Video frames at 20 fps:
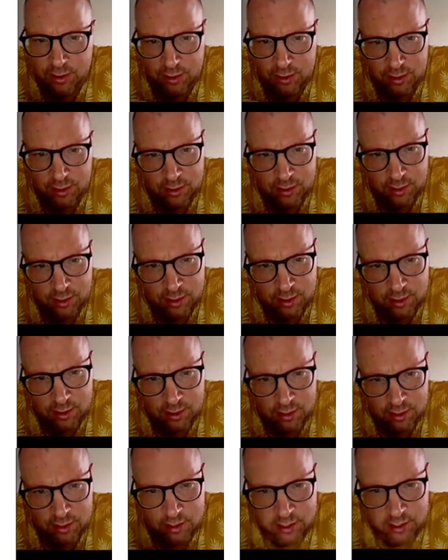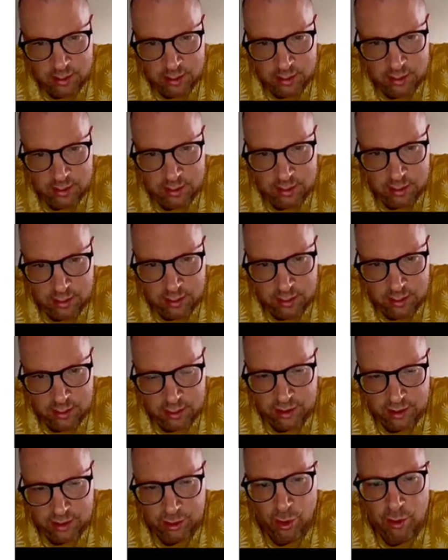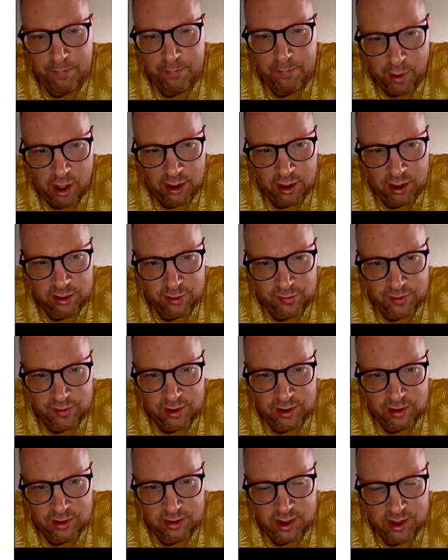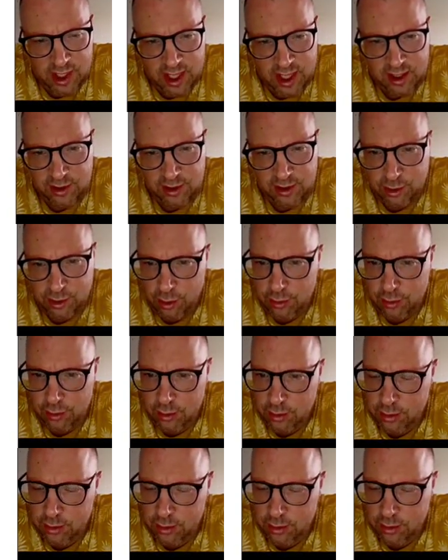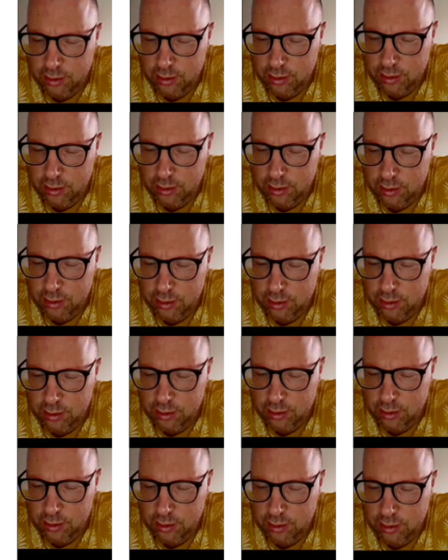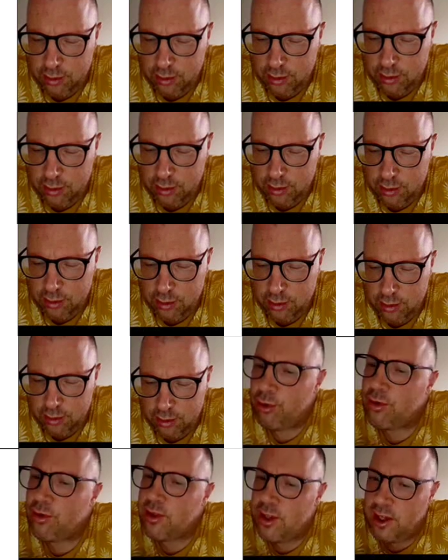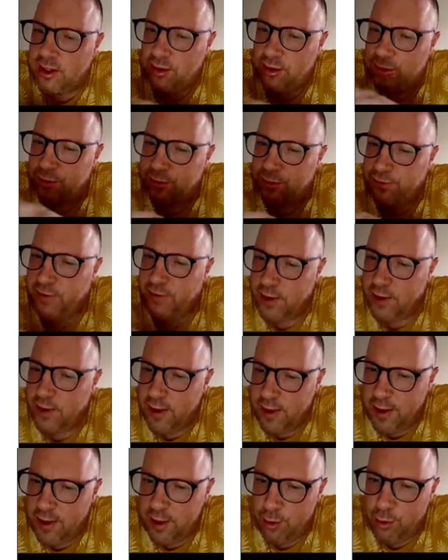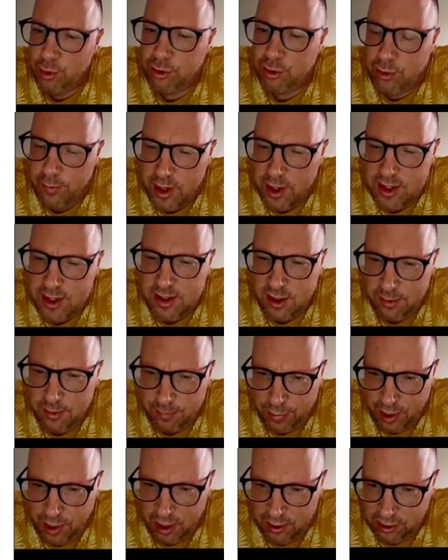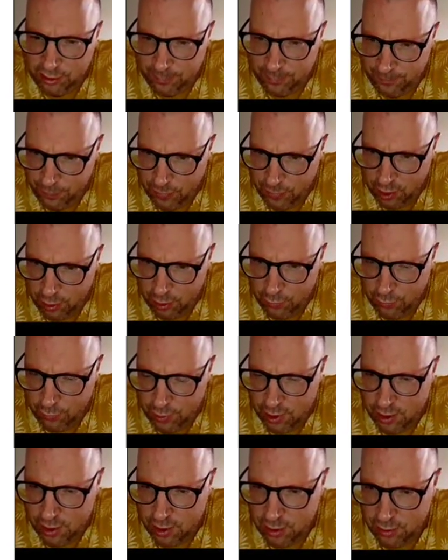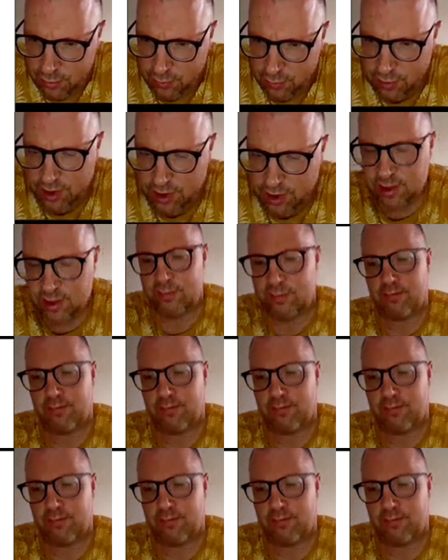But the strong part of this landing zone that there is all kind of automation in place, which